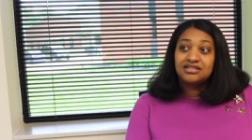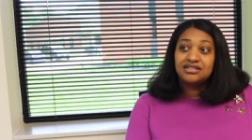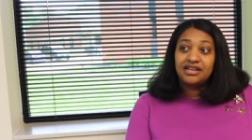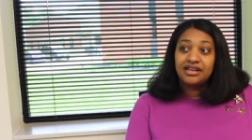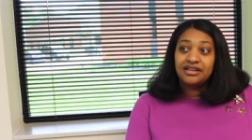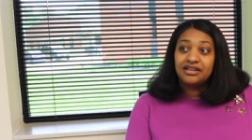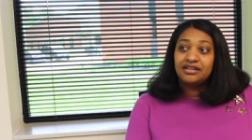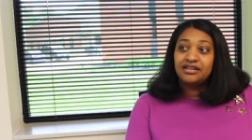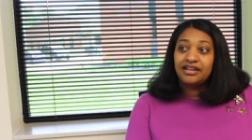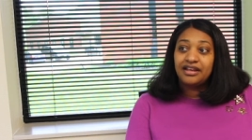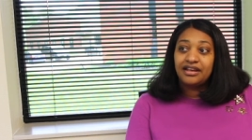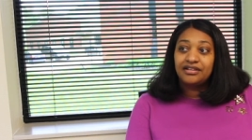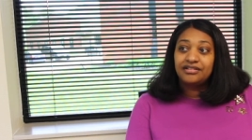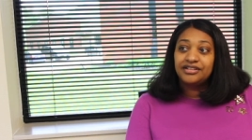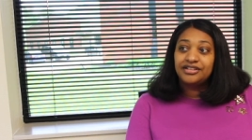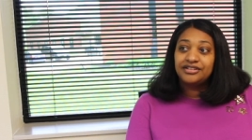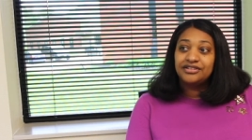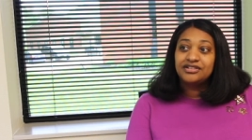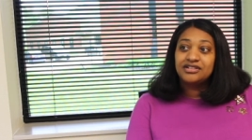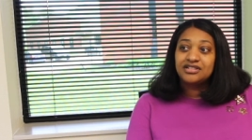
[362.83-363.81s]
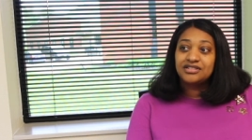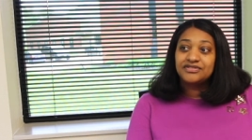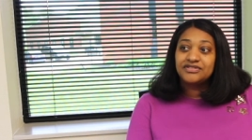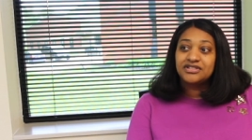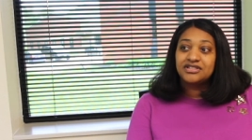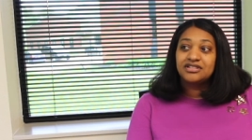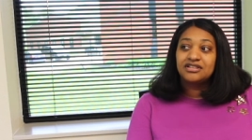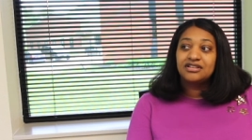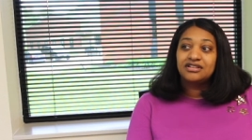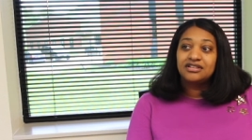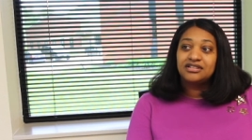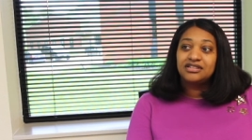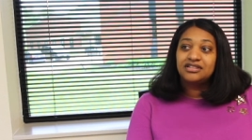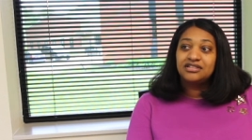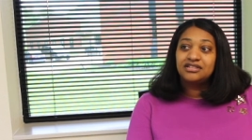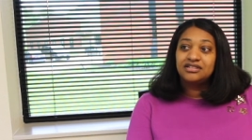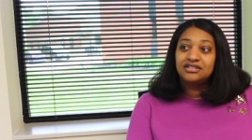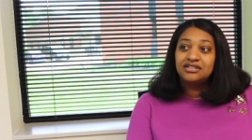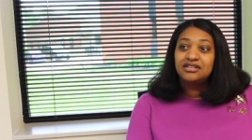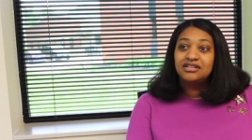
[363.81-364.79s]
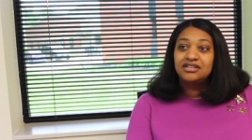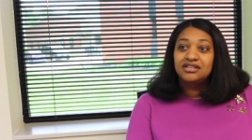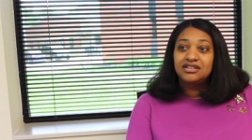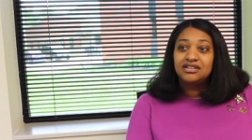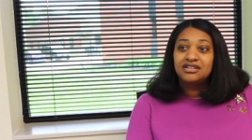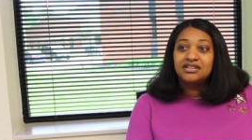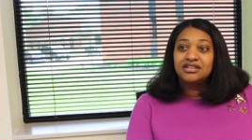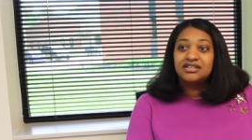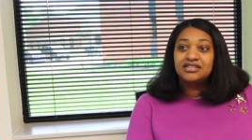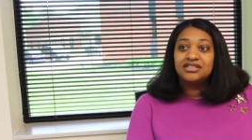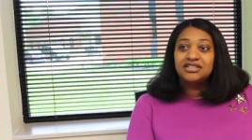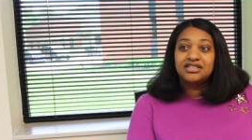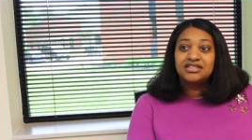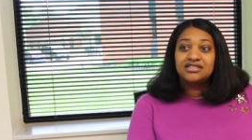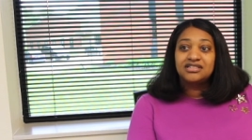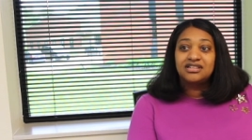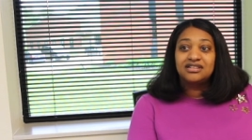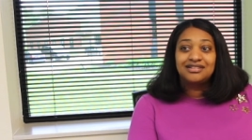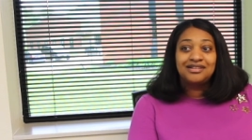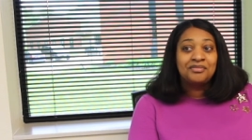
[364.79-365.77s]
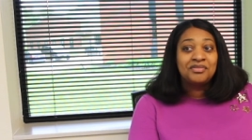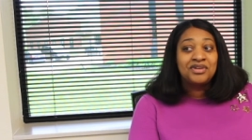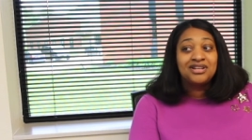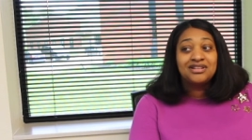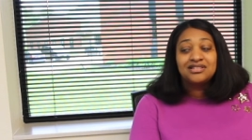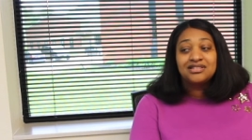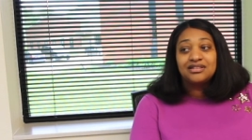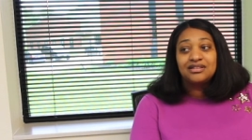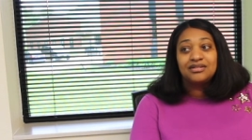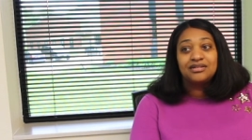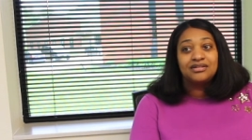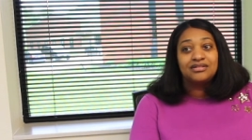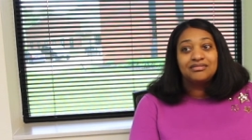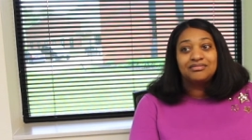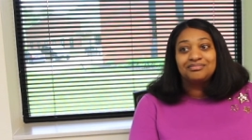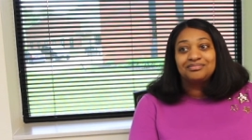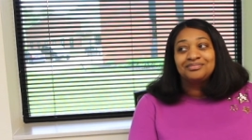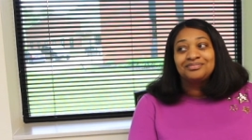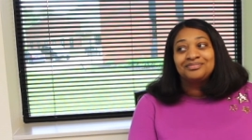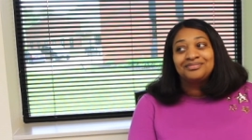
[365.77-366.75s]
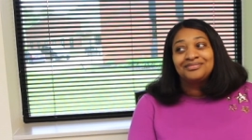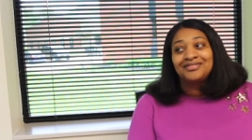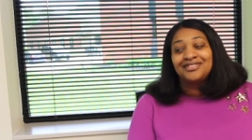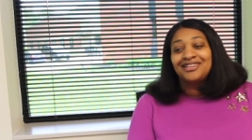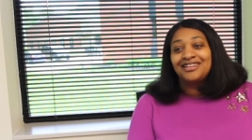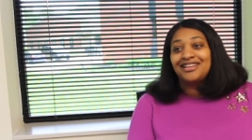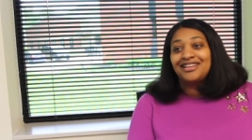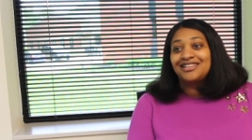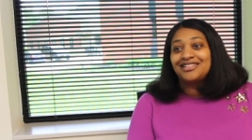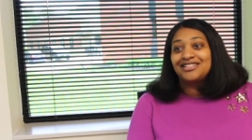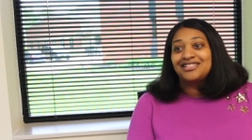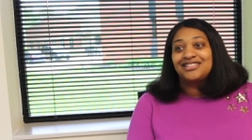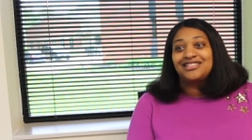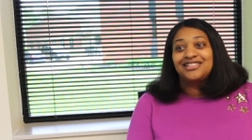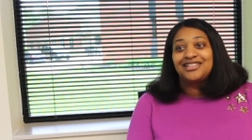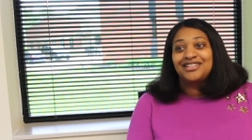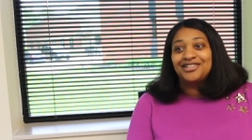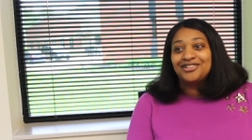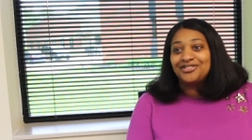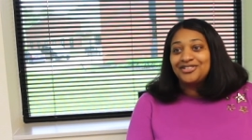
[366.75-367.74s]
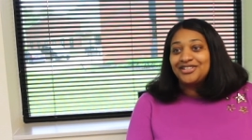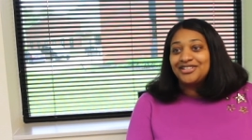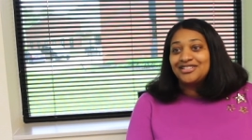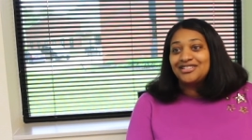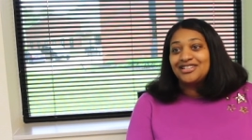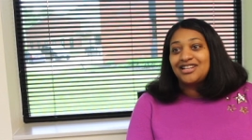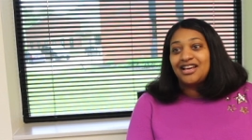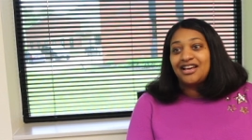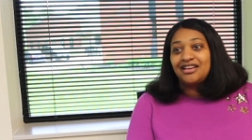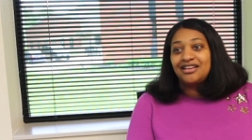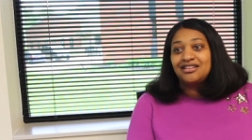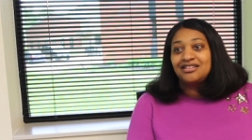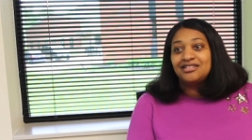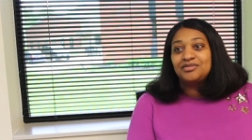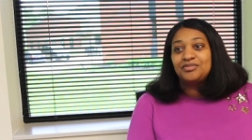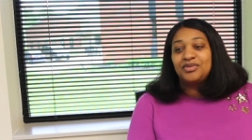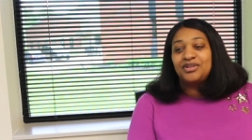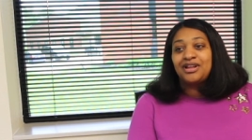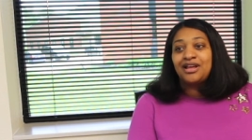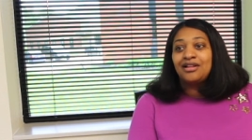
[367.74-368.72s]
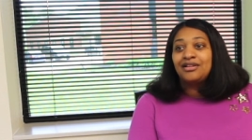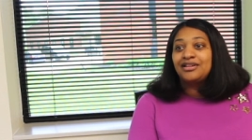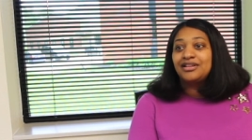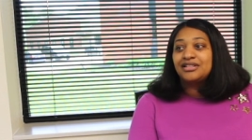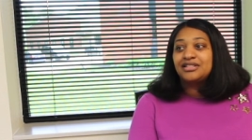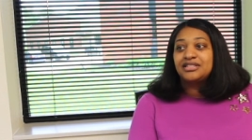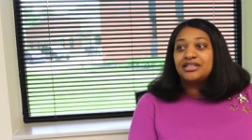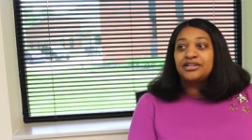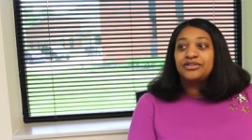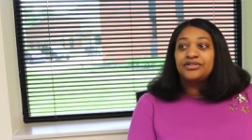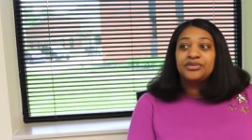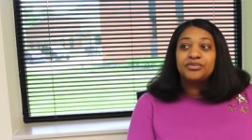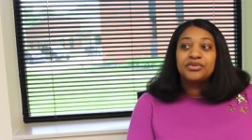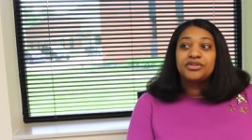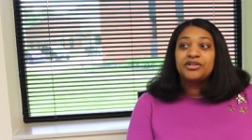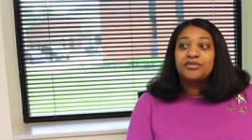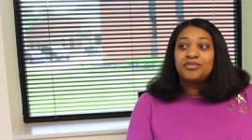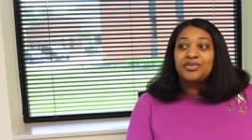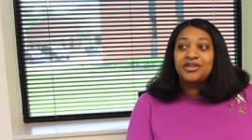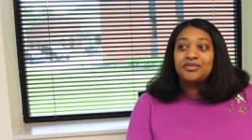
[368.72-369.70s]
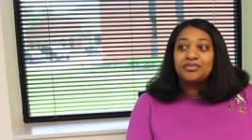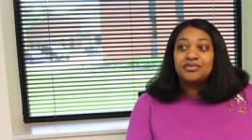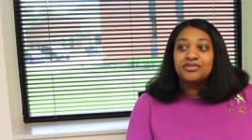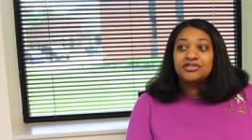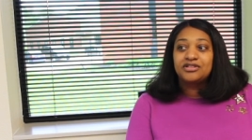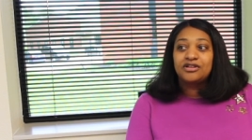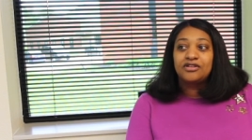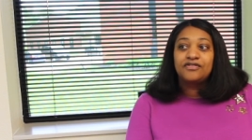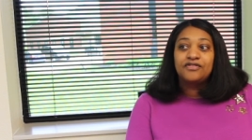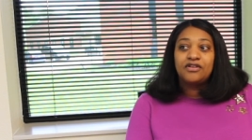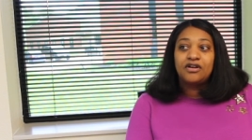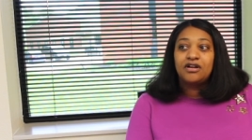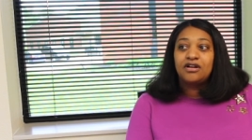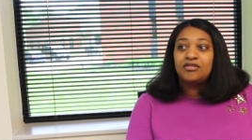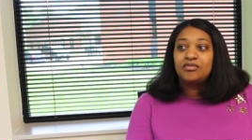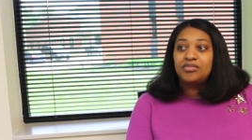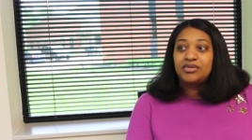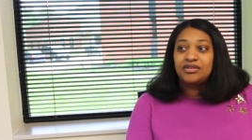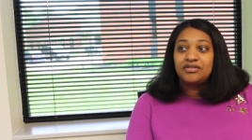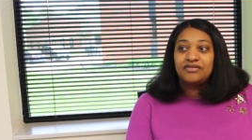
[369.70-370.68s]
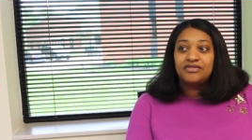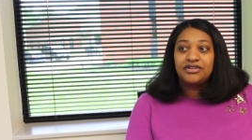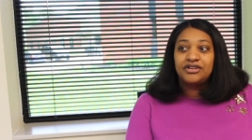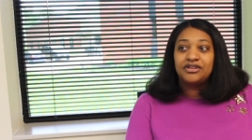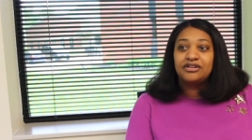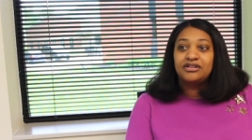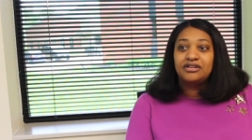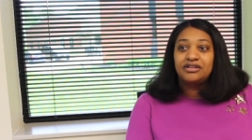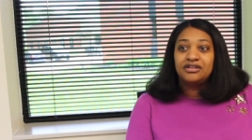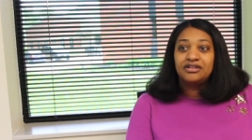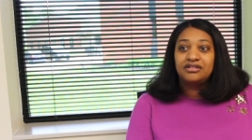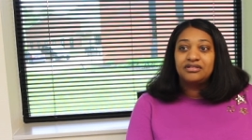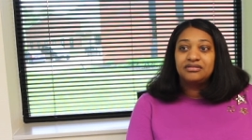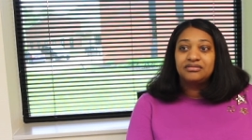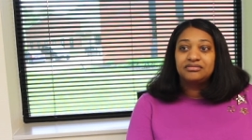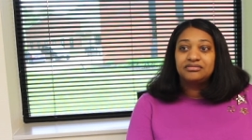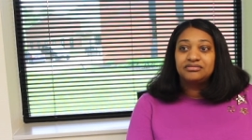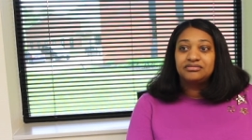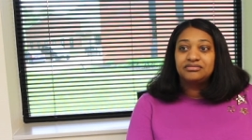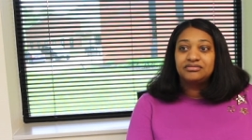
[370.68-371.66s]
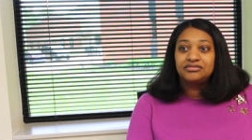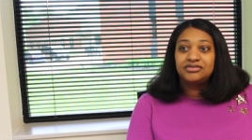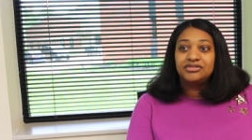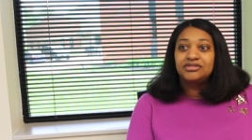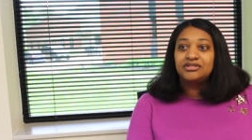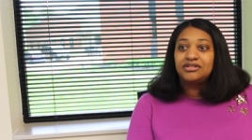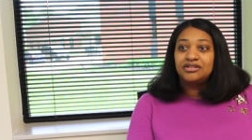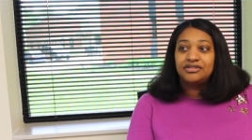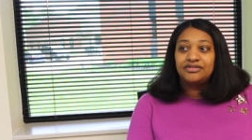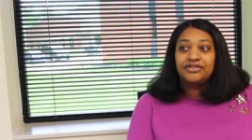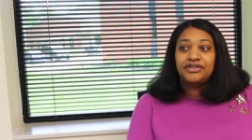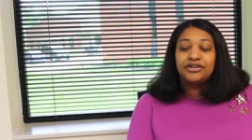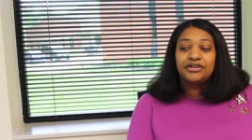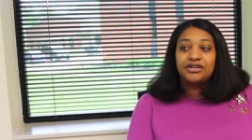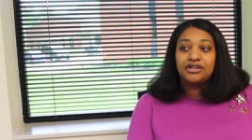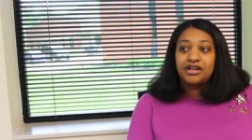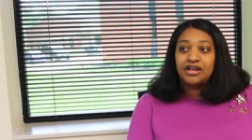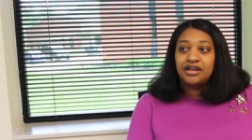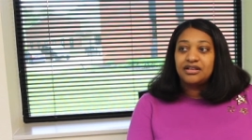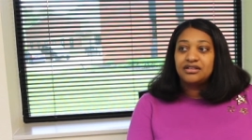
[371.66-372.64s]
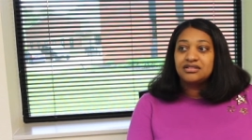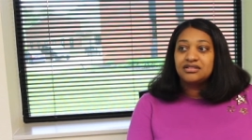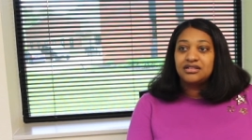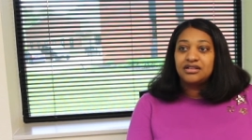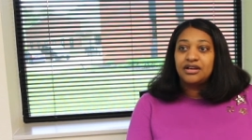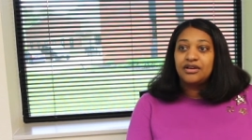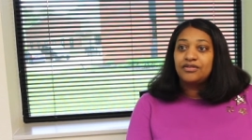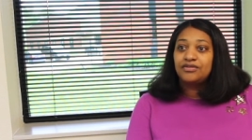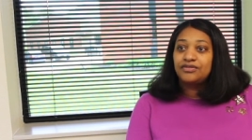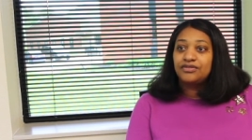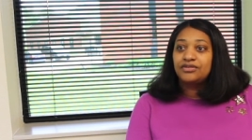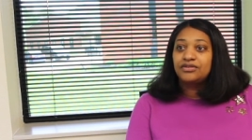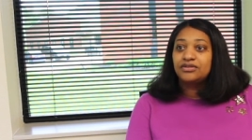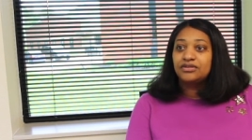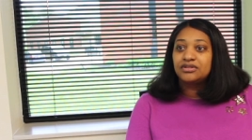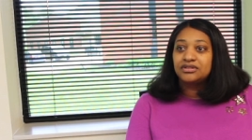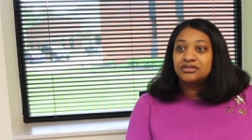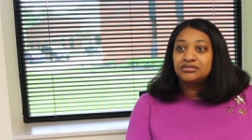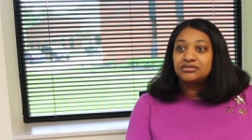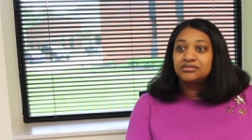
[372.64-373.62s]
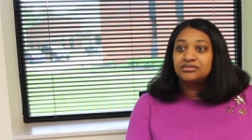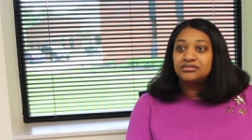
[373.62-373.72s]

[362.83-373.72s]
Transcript: staying down here in this facility because it is a, I mean, it's a, like the scenery is nice, but not only the scenery, but the people so far have been very they're very nice and helpful.